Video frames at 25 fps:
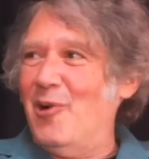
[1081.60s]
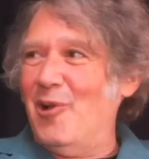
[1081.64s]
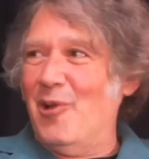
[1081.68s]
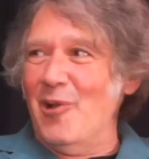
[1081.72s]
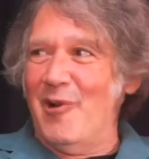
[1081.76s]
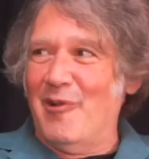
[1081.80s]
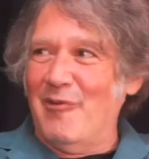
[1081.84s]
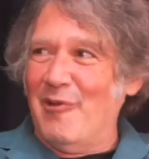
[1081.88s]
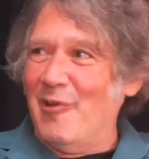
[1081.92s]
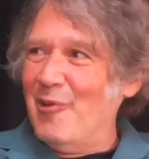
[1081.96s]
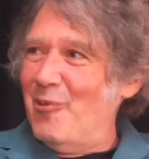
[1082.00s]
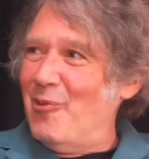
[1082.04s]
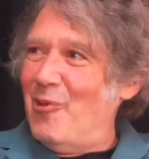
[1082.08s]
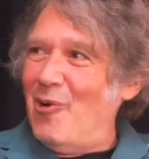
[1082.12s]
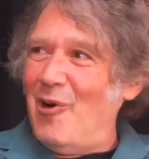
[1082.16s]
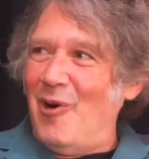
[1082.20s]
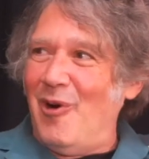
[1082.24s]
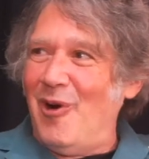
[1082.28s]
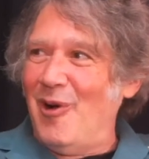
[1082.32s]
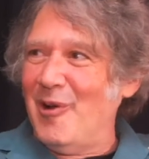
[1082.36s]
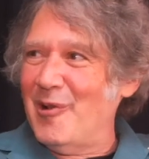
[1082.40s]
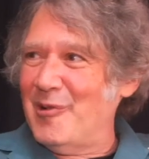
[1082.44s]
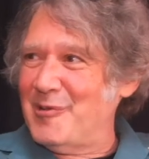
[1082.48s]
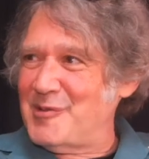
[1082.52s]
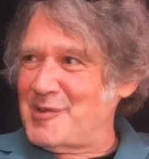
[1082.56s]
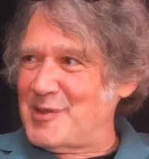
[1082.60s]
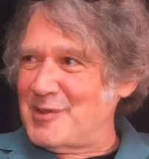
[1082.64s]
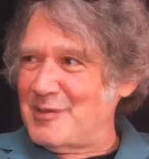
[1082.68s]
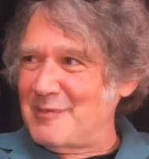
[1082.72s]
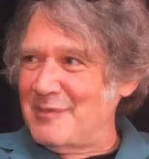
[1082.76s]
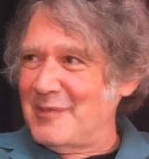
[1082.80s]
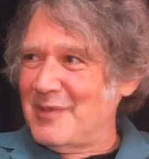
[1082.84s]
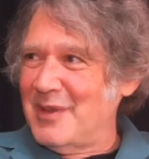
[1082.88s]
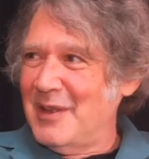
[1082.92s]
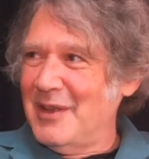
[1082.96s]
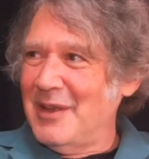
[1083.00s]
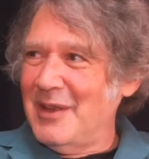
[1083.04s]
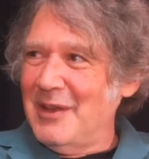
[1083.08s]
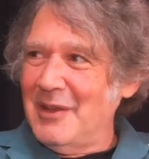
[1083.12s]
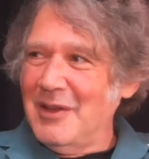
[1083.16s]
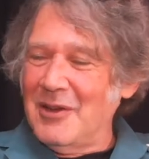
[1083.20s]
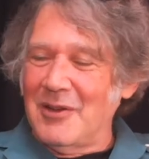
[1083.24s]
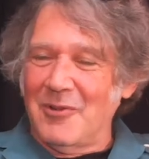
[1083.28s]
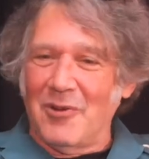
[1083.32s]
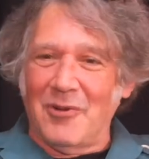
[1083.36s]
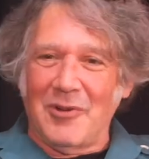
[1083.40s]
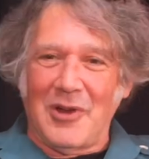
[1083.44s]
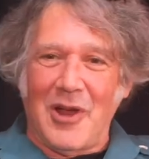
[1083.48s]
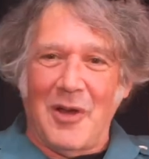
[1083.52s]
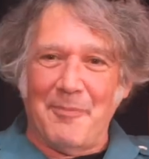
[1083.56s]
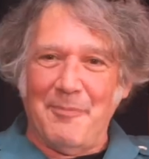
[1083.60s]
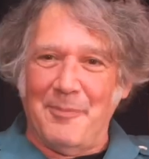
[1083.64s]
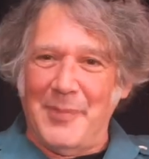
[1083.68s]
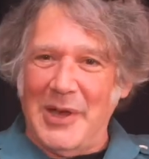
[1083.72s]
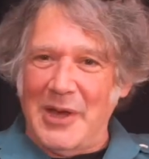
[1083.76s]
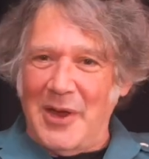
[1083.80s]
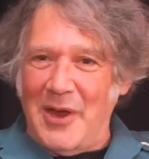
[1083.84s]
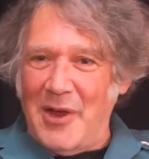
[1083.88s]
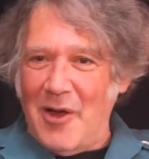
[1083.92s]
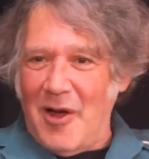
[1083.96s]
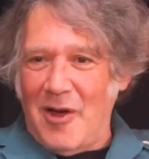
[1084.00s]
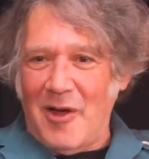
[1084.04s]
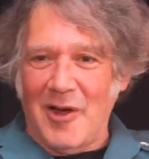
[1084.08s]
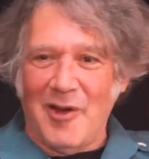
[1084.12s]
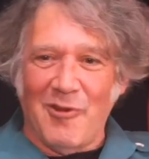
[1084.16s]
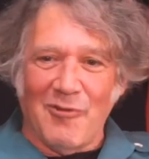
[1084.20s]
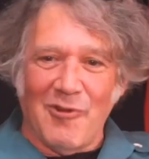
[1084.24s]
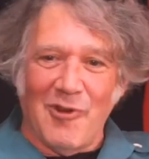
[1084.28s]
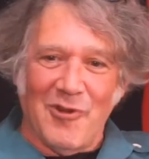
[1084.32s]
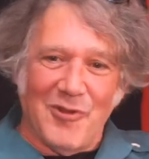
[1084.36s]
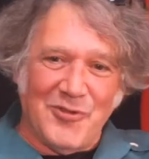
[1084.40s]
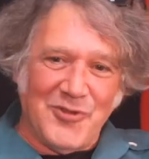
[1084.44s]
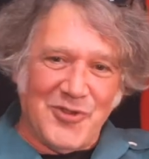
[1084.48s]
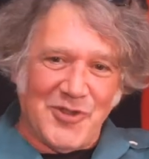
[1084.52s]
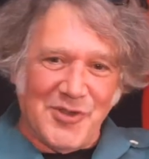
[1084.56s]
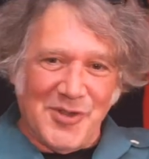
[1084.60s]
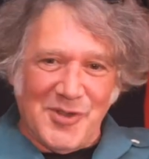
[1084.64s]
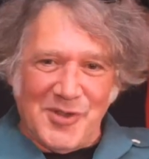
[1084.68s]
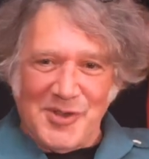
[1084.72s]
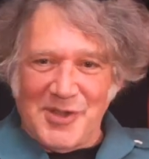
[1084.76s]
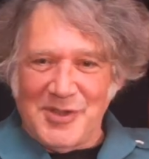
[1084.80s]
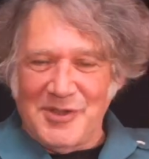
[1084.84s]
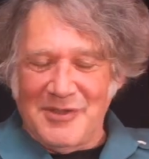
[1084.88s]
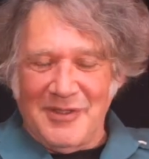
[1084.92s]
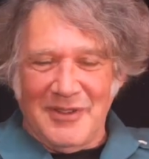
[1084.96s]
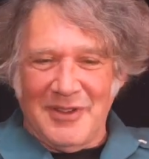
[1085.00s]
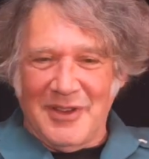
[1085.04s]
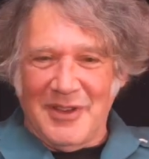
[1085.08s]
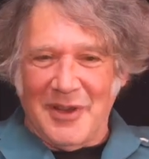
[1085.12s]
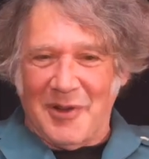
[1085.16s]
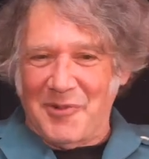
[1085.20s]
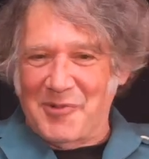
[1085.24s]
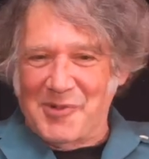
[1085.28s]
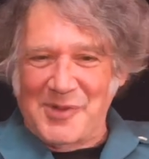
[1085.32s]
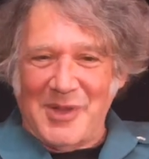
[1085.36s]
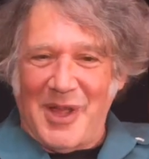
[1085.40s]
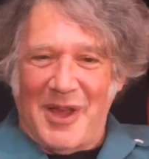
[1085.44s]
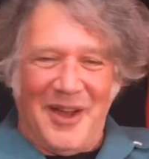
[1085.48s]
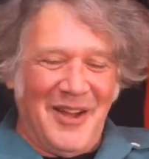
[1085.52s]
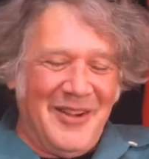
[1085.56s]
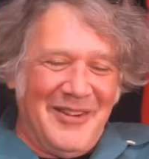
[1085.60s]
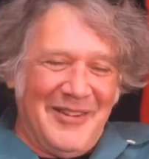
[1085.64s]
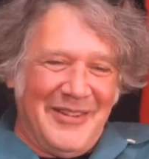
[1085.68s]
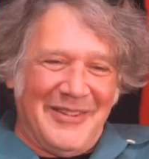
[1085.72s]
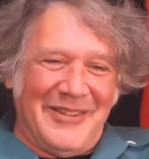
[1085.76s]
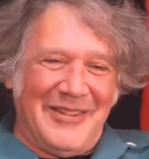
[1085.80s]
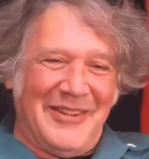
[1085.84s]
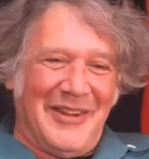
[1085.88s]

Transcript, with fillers: all over the walls, and there were big cockroaches, and you know, it was not